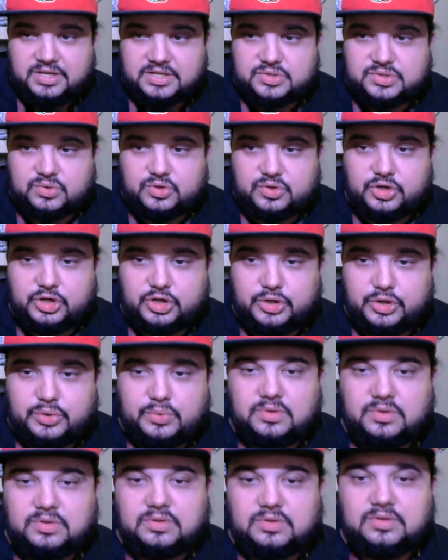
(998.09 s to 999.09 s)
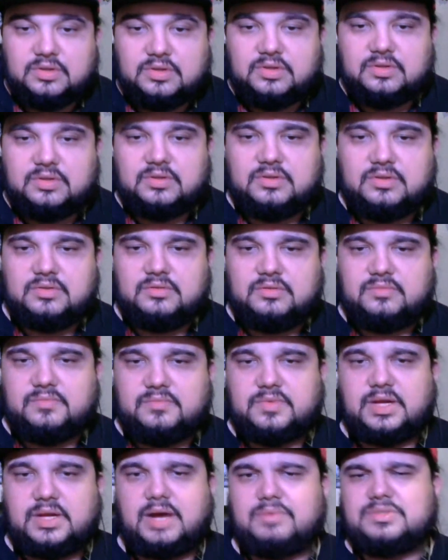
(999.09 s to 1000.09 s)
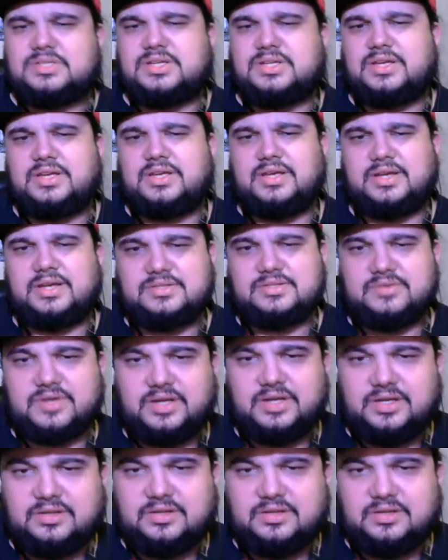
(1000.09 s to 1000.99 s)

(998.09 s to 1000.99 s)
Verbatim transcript: Yes or no?" I, I would say yes, right?